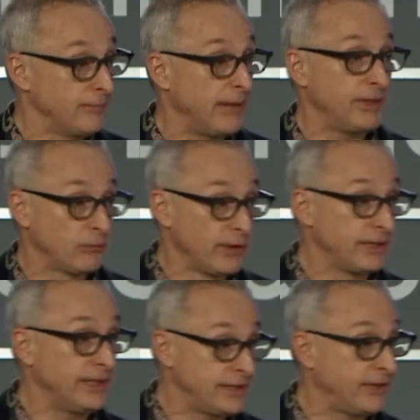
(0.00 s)
Maybe it
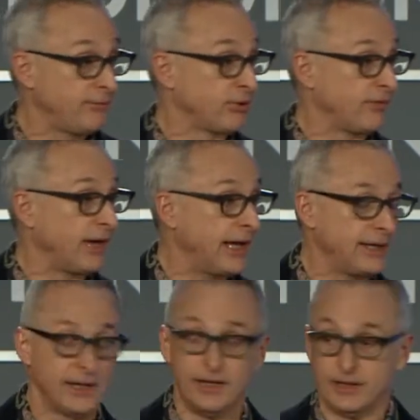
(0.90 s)
really did
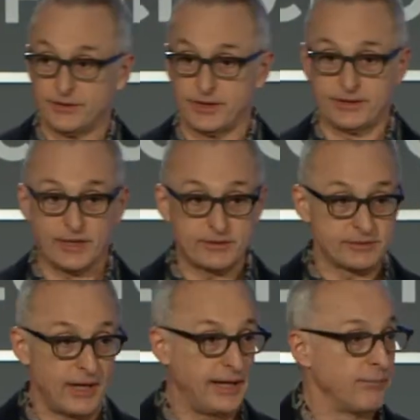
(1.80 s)
provide the, that
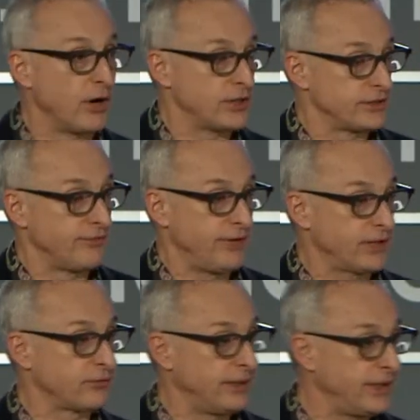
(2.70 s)
tiny margin of
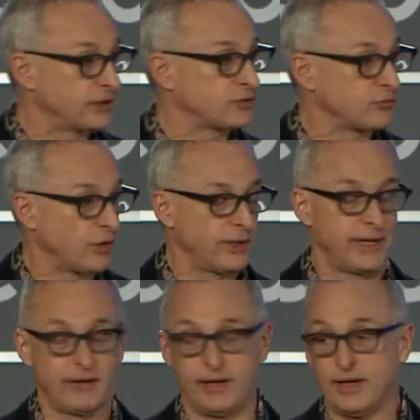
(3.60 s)
victory, the
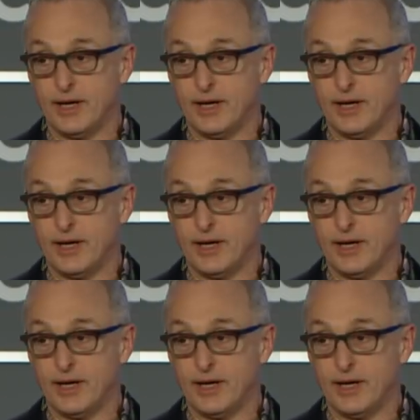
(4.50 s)
extraordinary